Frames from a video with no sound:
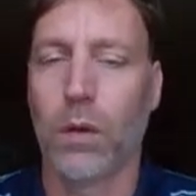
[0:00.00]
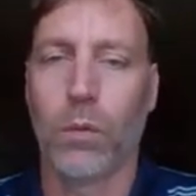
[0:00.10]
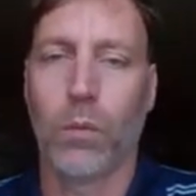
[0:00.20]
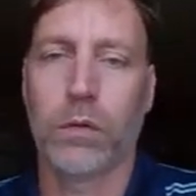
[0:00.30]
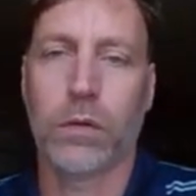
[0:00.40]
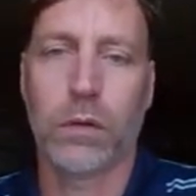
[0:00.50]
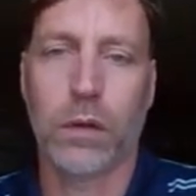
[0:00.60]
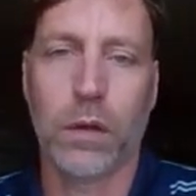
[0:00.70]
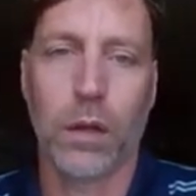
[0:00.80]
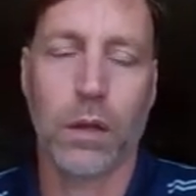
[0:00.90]
Was it
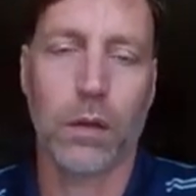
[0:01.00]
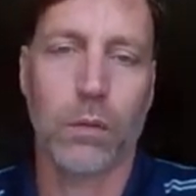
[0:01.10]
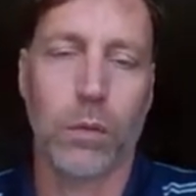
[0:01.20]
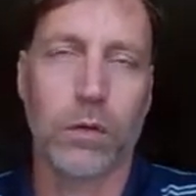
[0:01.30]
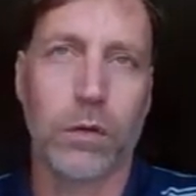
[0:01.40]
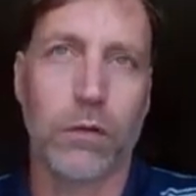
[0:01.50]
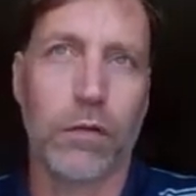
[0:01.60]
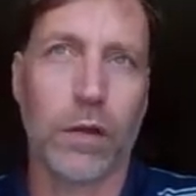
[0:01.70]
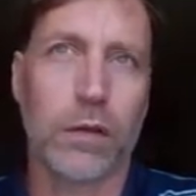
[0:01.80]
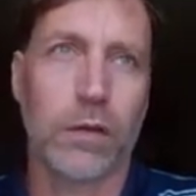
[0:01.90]
the
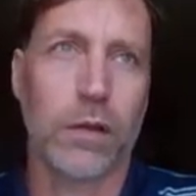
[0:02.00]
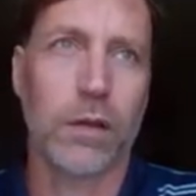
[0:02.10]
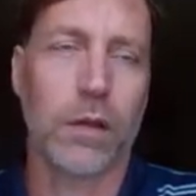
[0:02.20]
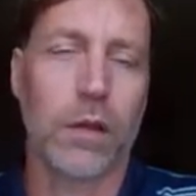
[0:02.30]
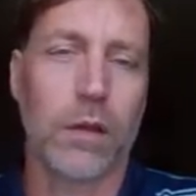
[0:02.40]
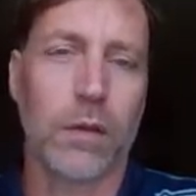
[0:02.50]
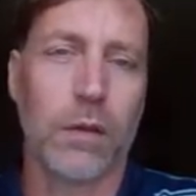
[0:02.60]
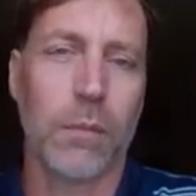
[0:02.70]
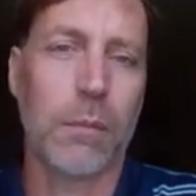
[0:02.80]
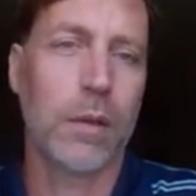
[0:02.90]
fact
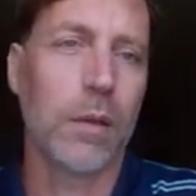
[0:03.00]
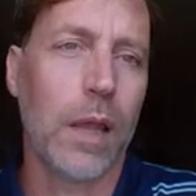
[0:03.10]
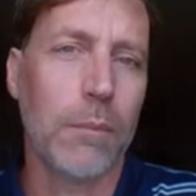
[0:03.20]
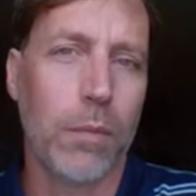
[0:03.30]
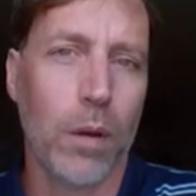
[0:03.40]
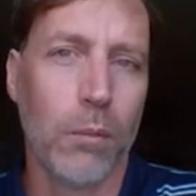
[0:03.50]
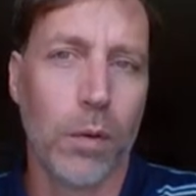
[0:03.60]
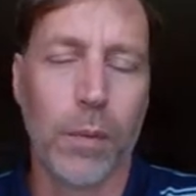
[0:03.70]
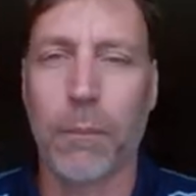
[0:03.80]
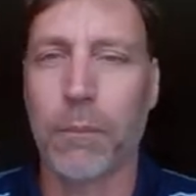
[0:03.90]
that maybe the light bulb
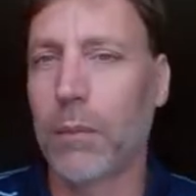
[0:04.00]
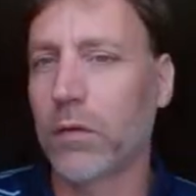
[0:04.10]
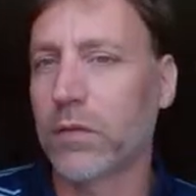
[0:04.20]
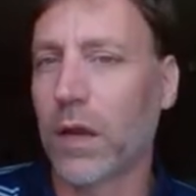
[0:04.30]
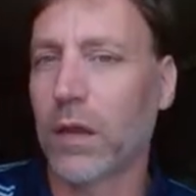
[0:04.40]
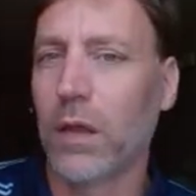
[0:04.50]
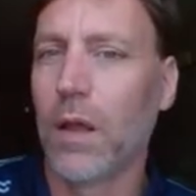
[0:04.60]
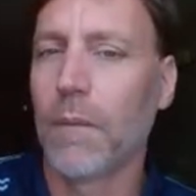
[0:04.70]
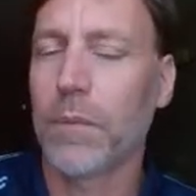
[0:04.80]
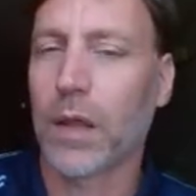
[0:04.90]
burned out? Maybe there's not
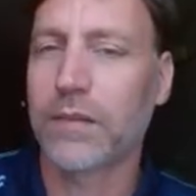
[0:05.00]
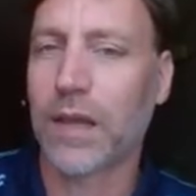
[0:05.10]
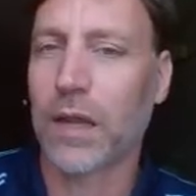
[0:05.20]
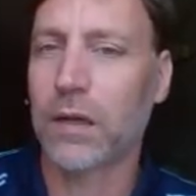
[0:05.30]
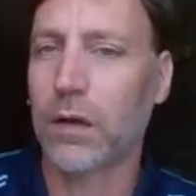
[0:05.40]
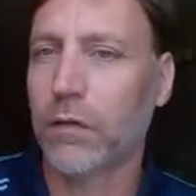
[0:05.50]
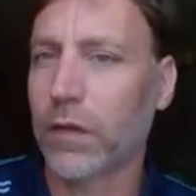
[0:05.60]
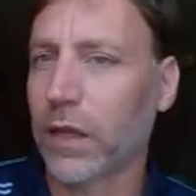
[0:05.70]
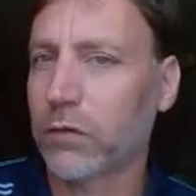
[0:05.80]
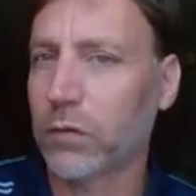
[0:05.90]
a tight enough
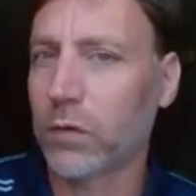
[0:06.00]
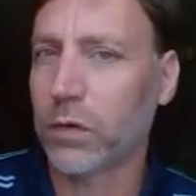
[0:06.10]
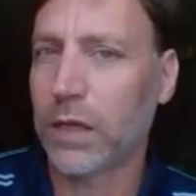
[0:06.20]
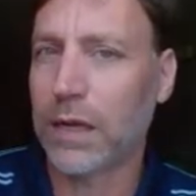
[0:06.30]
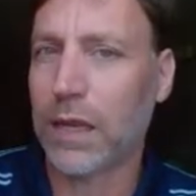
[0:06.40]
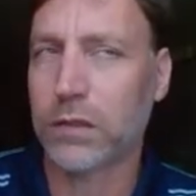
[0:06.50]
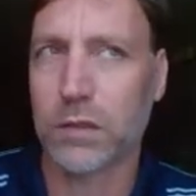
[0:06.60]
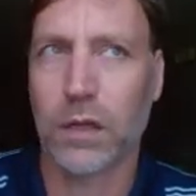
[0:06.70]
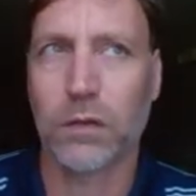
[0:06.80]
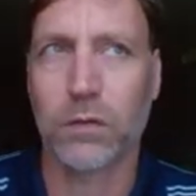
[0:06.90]
electrical
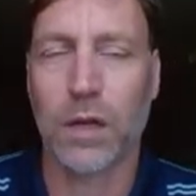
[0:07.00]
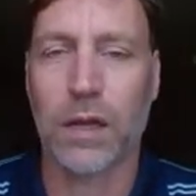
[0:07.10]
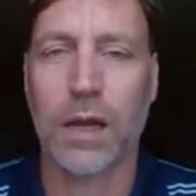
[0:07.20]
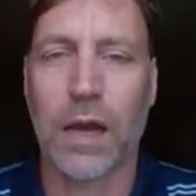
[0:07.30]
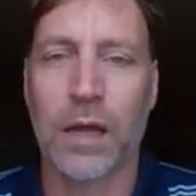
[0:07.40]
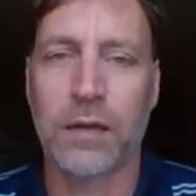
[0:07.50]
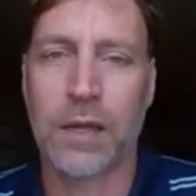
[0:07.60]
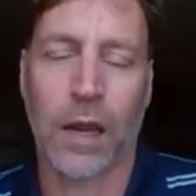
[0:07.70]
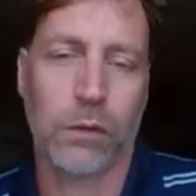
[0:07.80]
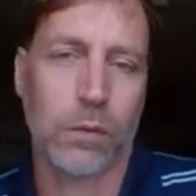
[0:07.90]
connection, that there's not
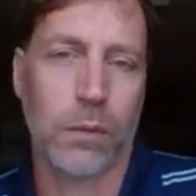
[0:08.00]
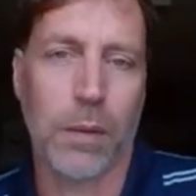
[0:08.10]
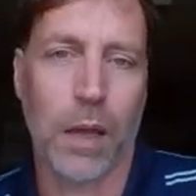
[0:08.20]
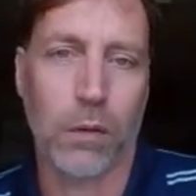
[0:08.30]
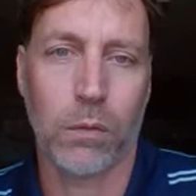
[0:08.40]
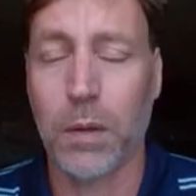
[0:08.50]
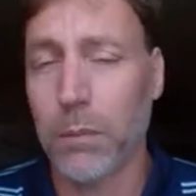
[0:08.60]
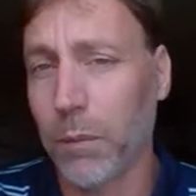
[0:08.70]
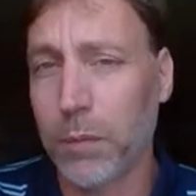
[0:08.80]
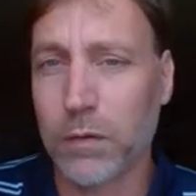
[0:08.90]
contact with the battery. There
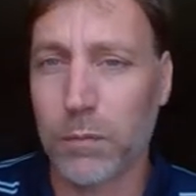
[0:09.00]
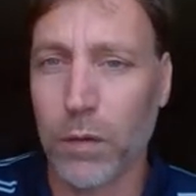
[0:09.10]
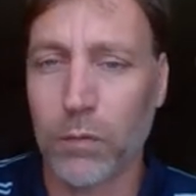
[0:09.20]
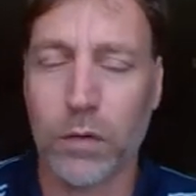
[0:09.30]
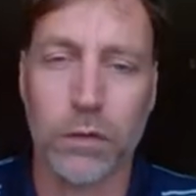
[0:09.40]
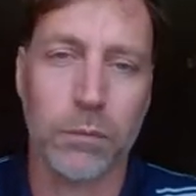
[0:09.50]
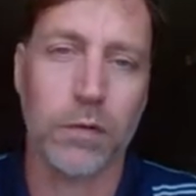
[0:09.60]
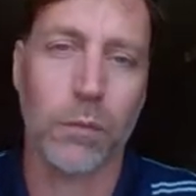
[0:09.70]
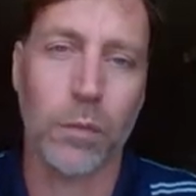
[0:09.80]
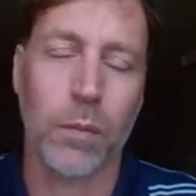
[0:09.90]
might be some other reasons.
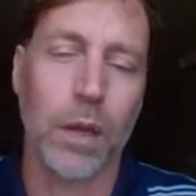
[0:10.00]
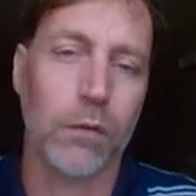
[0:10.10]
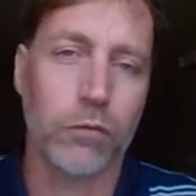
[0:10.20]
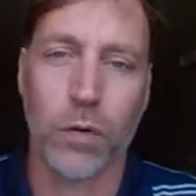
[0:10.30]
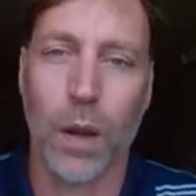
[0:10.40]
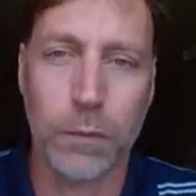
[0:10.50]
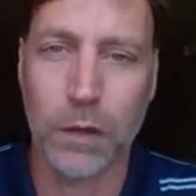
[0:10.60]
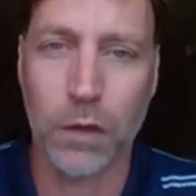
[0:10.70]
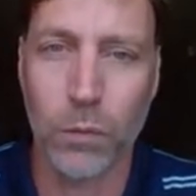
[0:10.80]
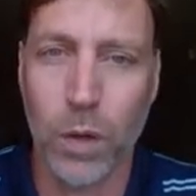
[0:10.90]
Someone may have dropped
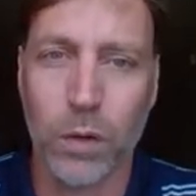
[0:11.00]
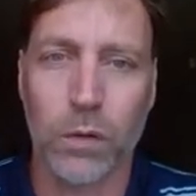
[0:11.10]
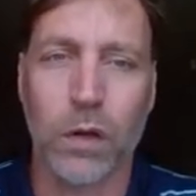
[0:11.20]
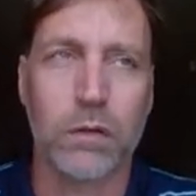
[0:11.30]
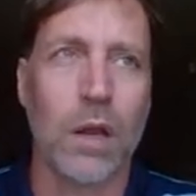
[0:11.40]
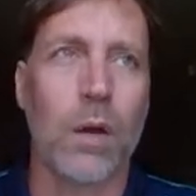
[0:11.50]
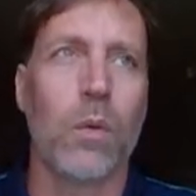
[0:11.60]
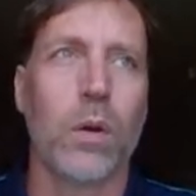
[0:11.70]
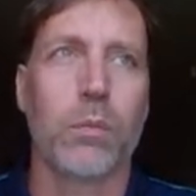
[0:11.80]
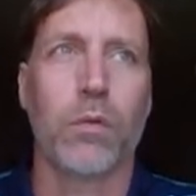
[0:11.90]
it in water and it's not
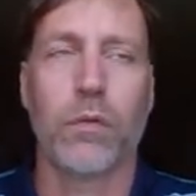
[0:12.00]
waterproof.